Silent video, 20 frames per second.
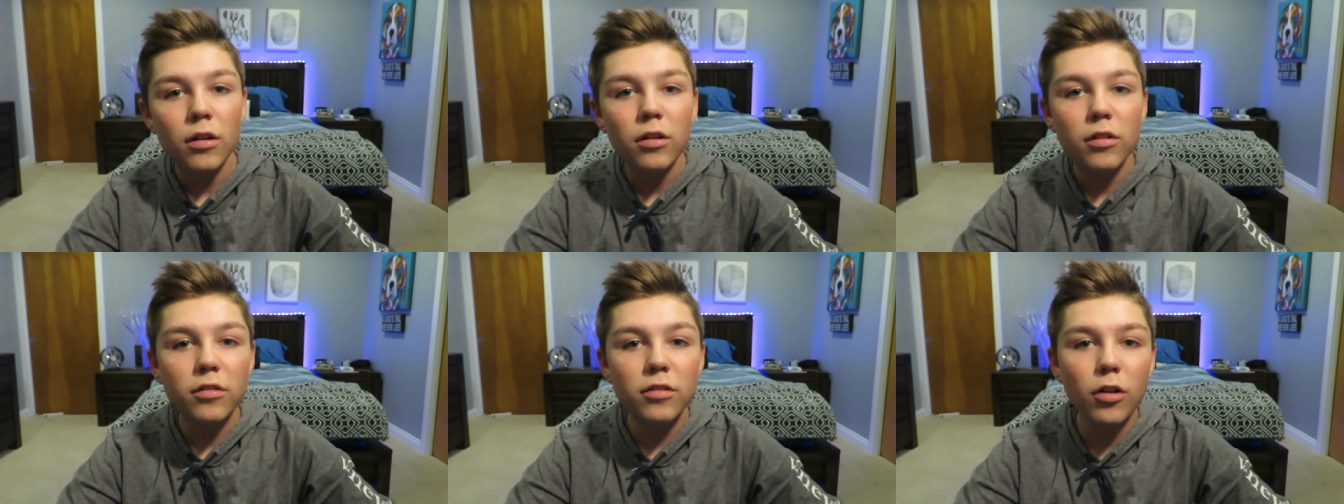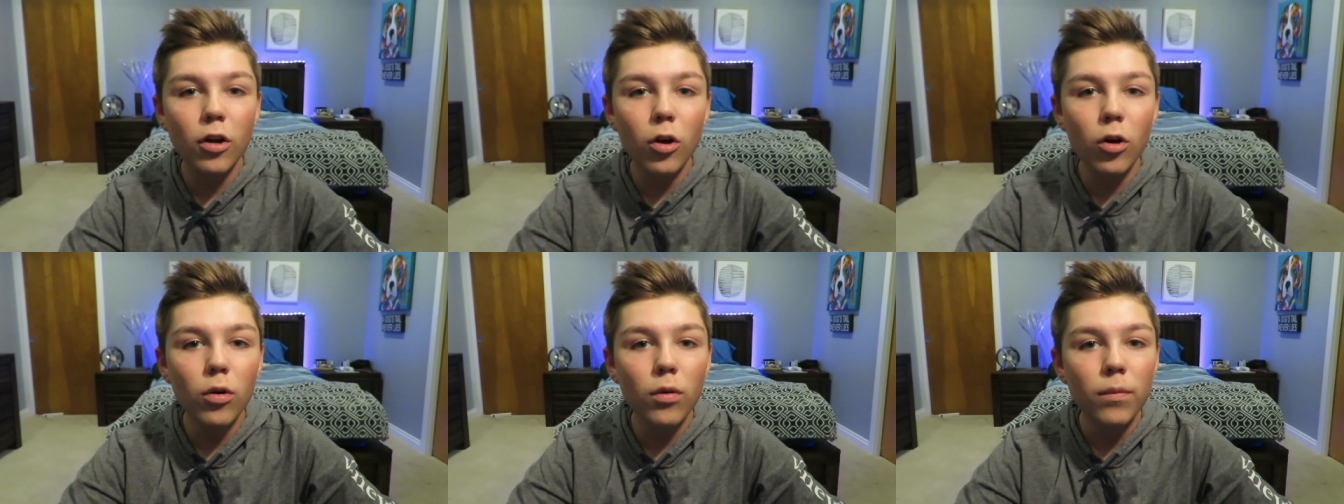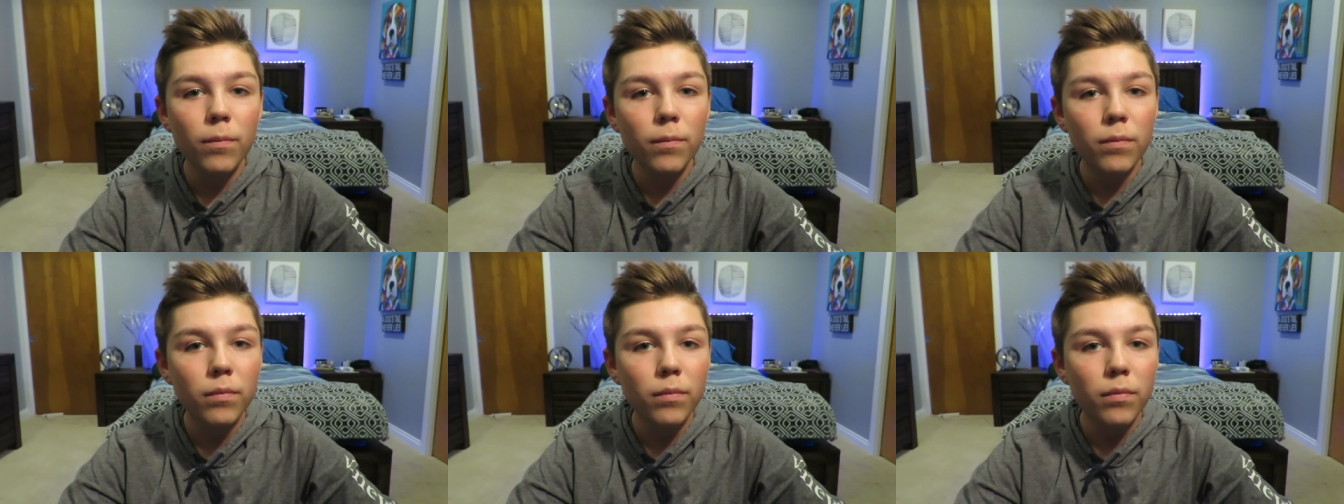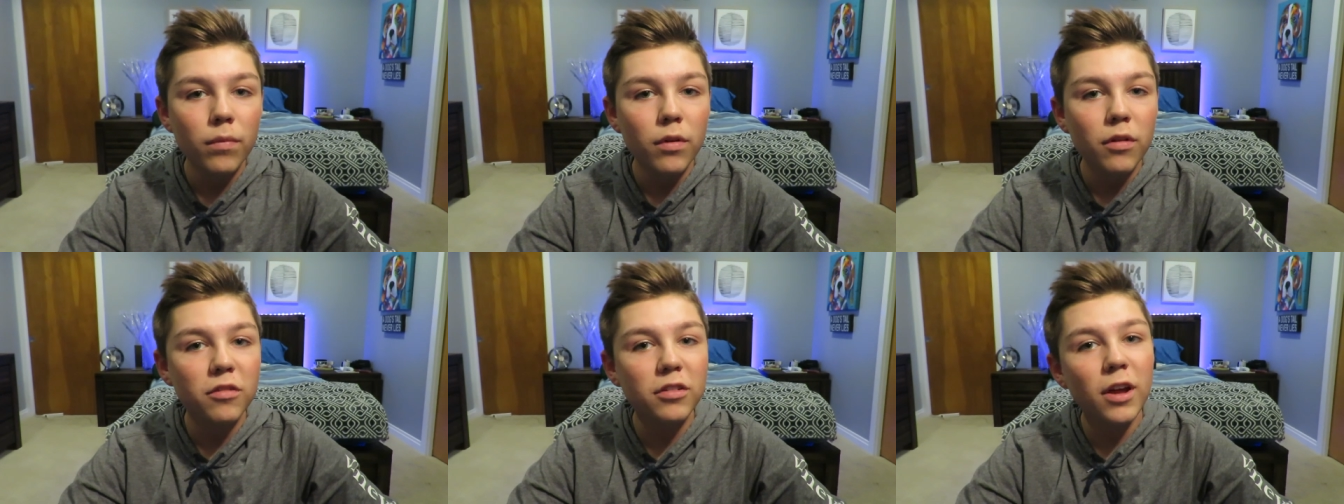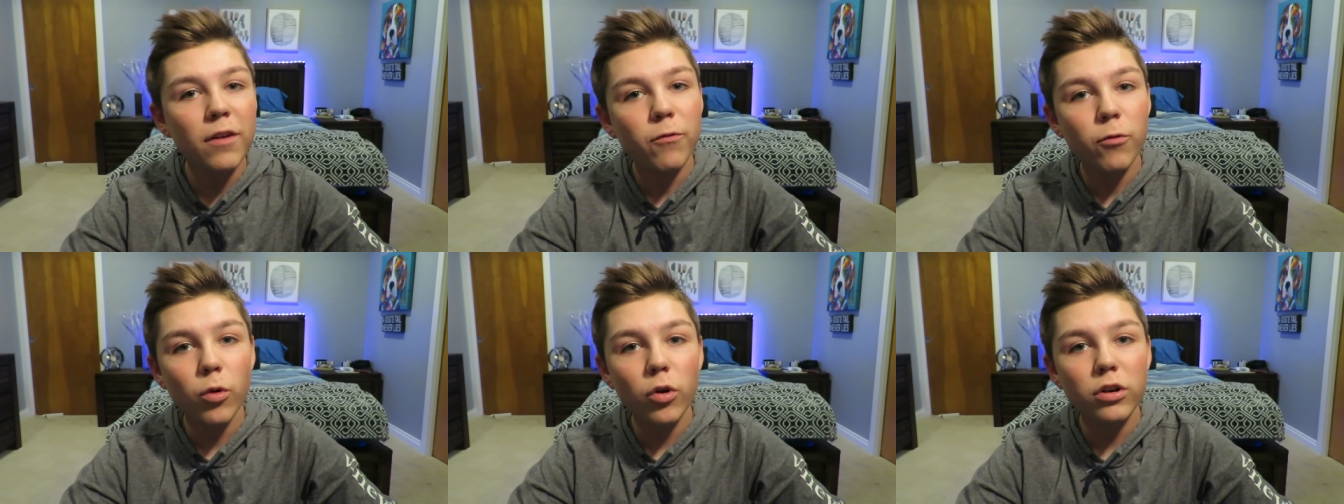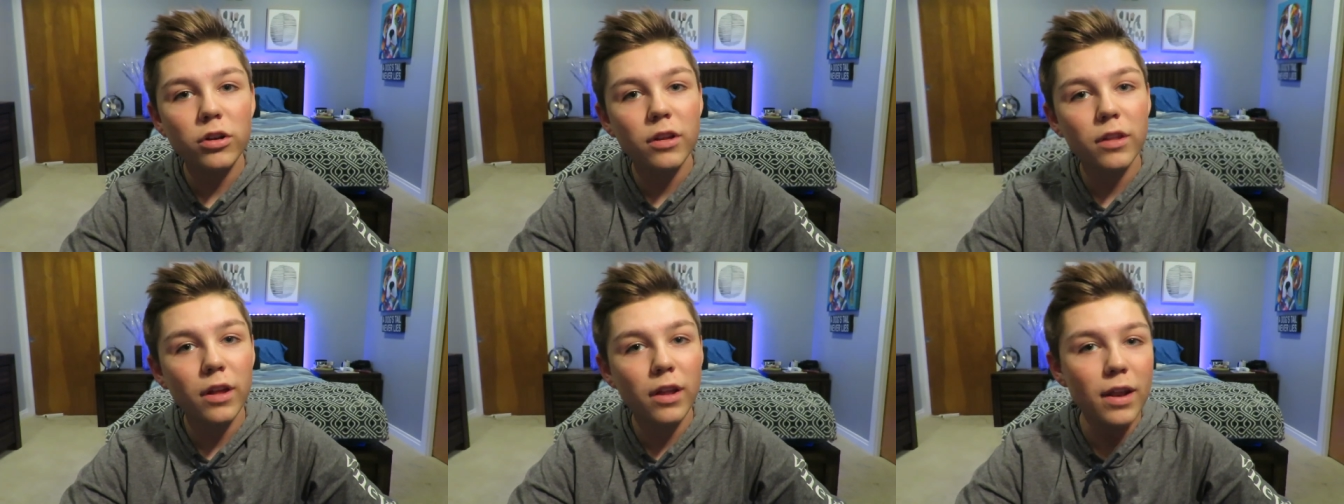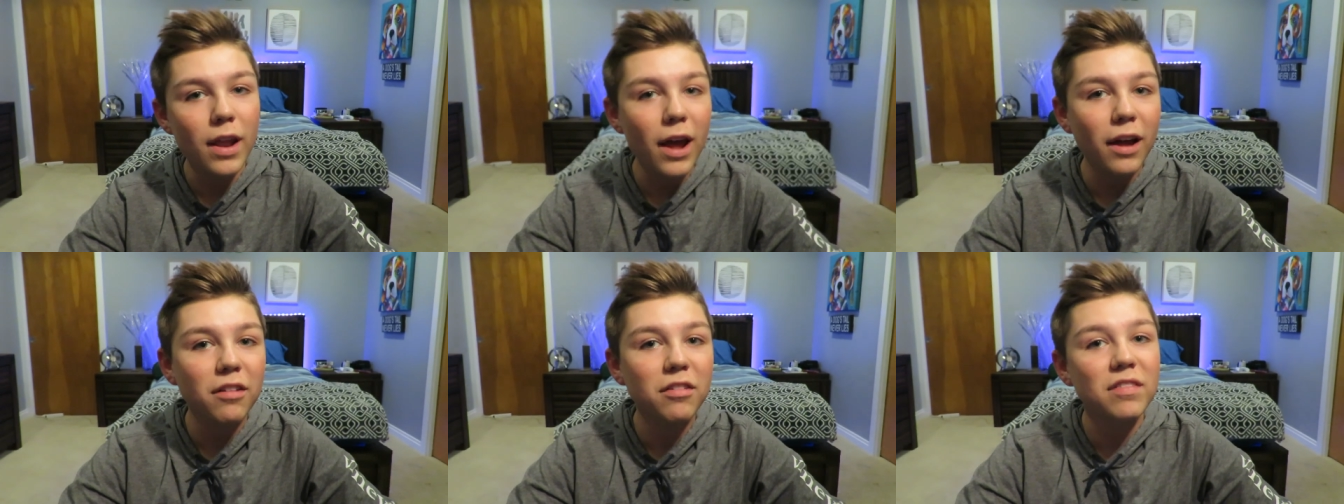So skip forward to the
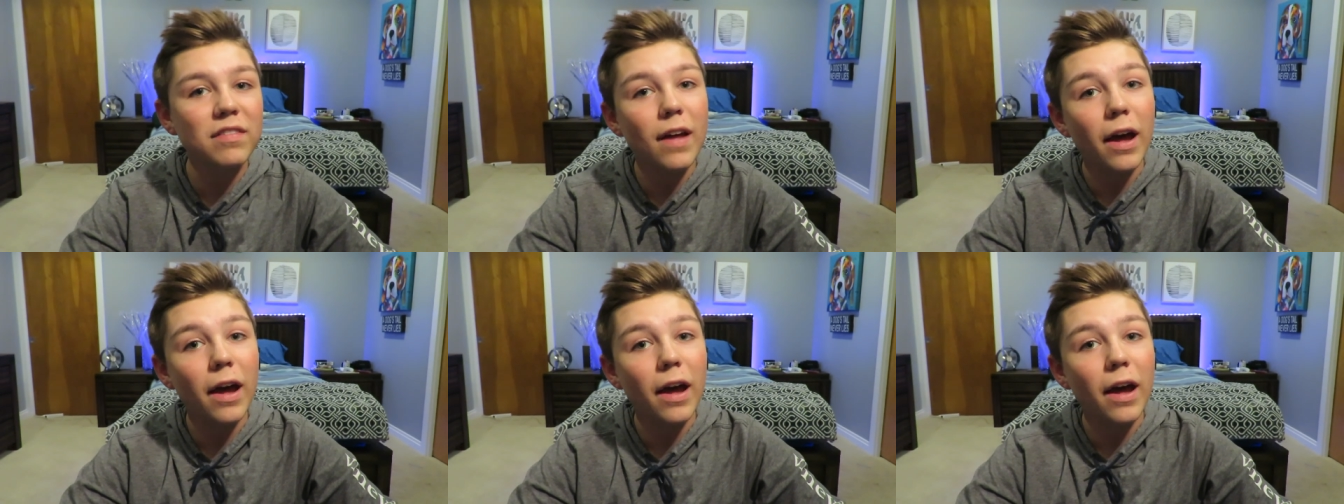next